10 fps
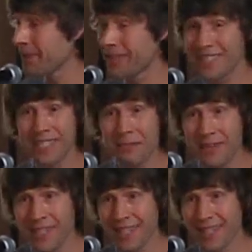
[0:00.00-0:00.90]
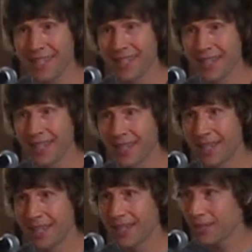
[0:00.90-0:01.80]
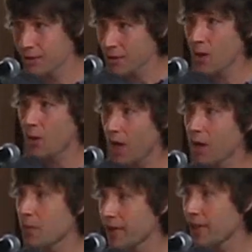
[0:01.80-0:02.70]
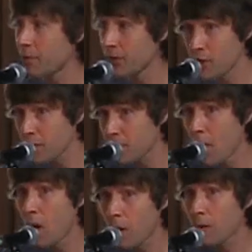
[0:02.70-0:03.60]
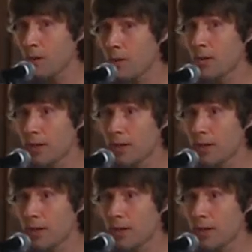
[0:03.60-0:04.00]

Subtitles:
you did something. So go on with it, but just know,